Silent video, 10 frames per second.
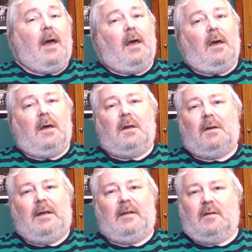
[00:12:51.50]

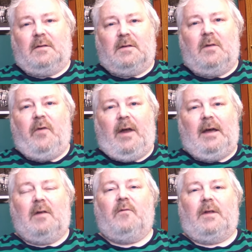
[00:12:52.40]
And he doesn't seem very
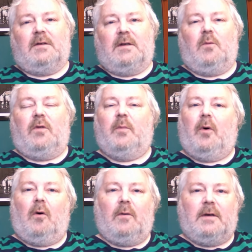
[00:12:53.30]
convincing with the
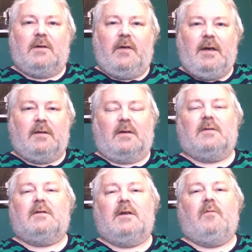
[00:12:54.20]
ball at his feet,
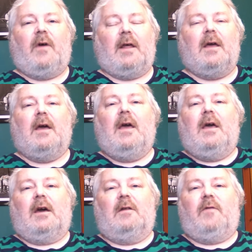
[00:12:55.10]
doesn't seem very
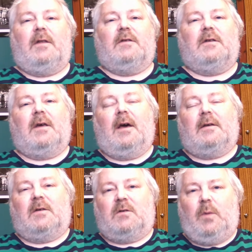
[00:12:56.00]
convincing
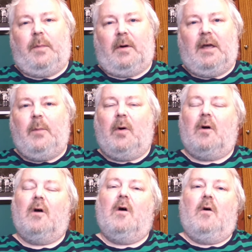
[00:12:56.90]
as a
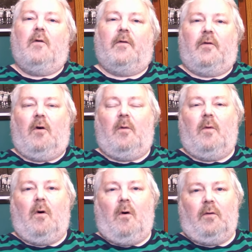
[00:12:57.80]
sweeper-keeper from
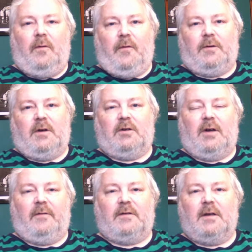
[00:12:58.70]
all the footage
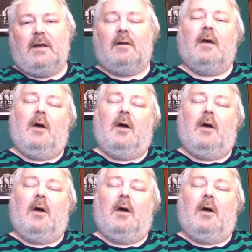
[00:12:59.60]
I've seen,